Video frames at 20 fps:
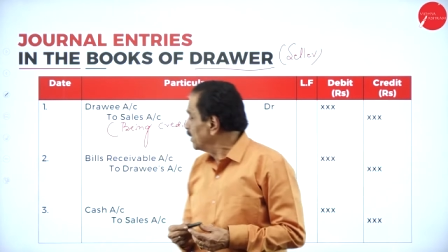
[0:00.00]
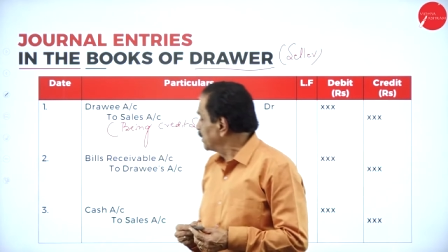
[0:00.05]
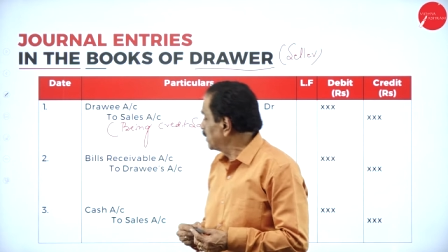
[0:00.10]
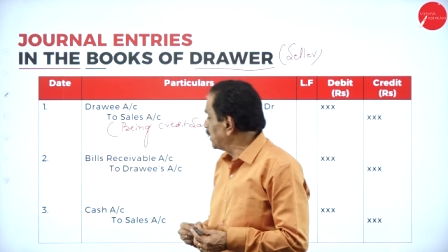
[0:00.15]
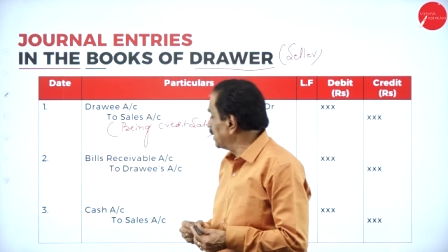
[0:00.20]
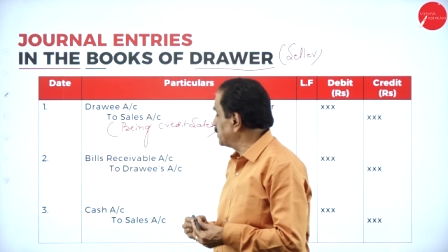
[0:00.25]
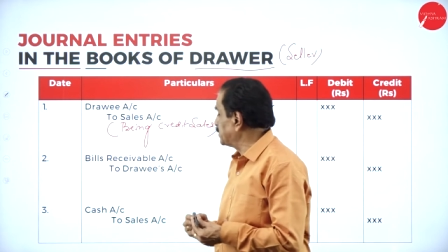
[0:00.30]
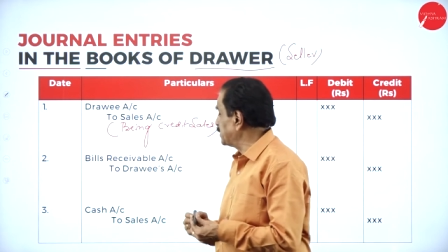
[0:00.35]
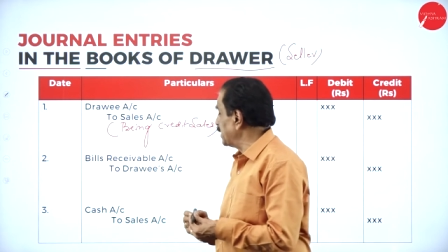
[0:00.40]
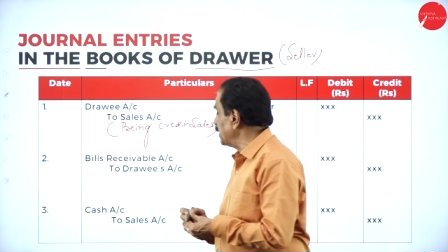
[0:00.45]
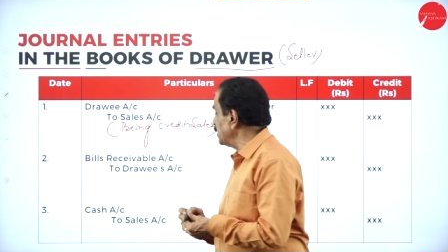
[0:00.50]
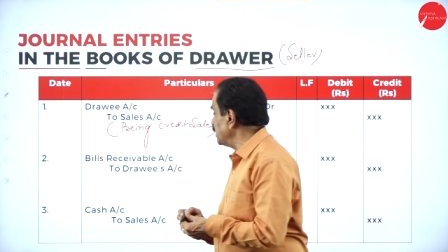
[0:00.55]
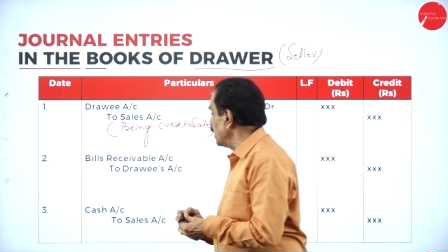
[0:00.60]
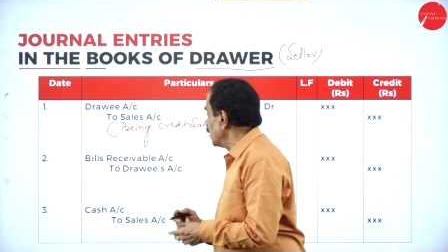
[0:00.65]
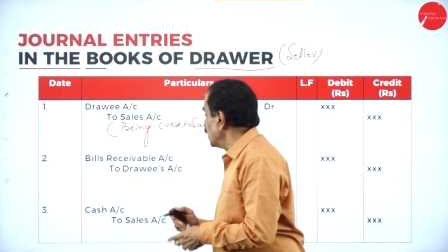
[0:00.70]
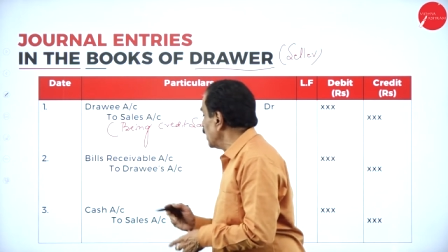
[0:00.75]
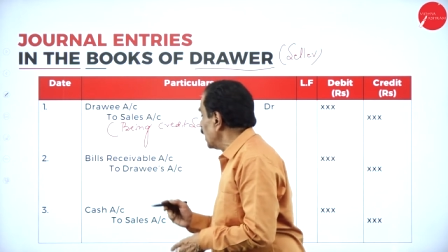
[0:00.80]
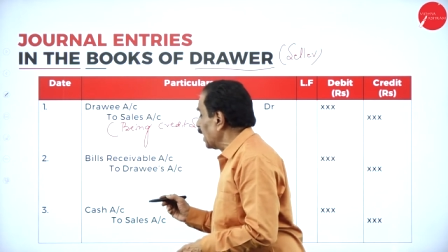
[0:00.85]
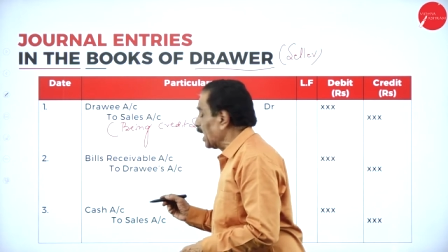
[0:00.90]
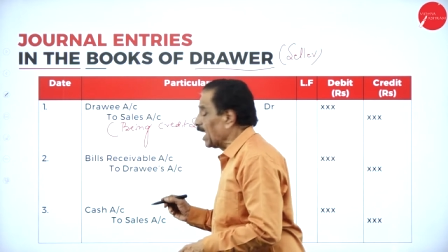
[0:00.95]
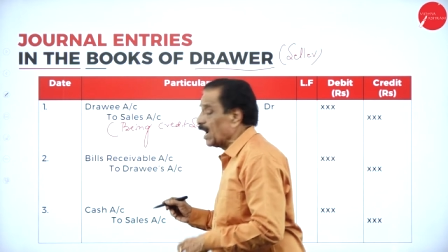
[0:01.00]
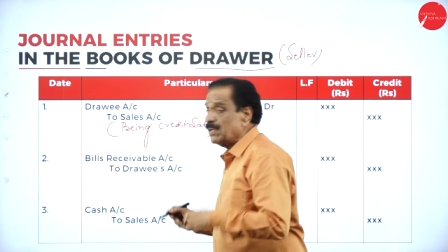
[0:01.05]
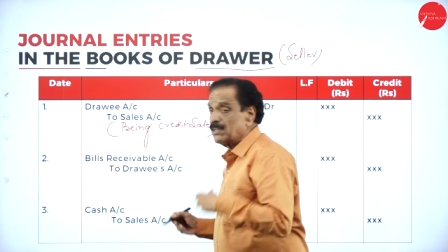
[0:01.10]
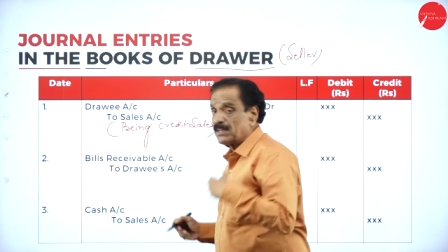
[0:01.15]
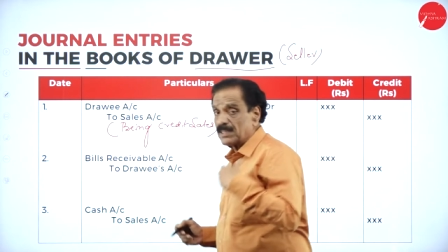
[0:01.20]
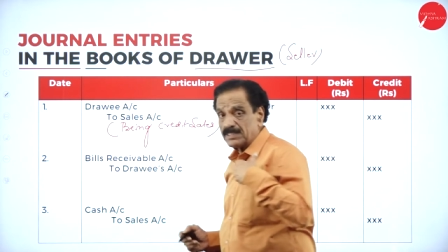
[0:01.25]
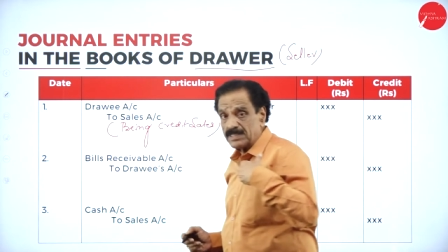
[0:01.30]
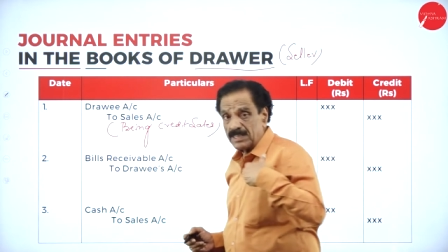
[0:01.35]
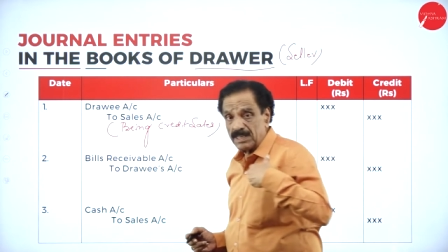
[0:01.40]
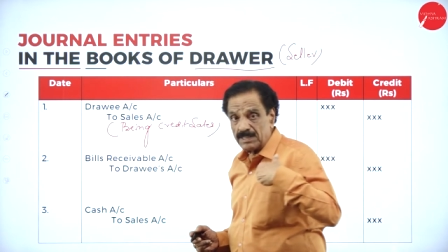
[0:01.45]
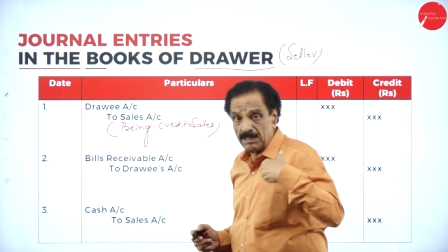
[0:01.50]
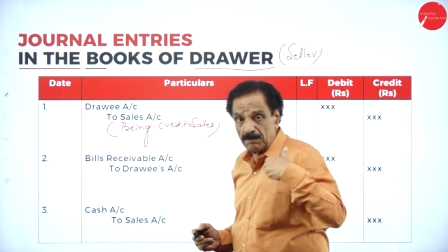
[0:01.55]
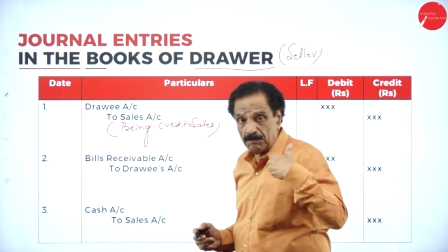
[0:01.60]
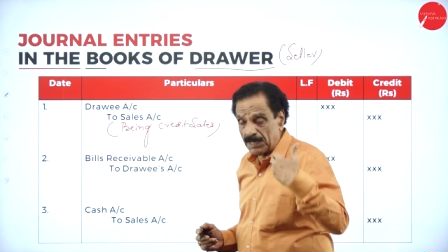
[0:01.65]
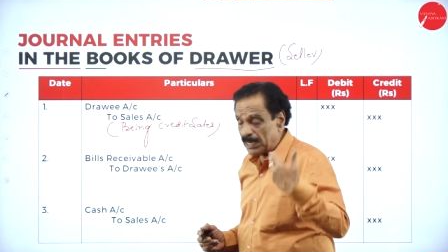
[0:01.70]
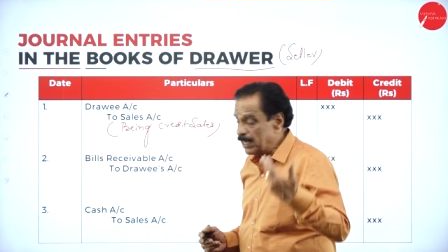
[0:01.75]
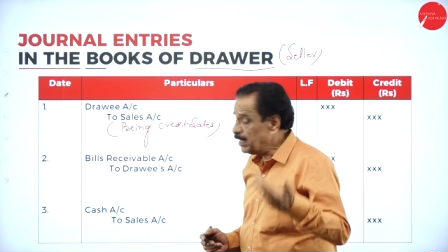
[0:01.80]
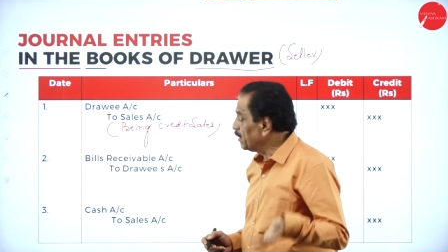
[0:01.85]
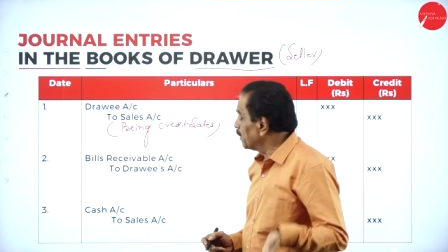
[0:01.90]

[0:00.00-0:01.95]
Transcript: He says, I receive the bill,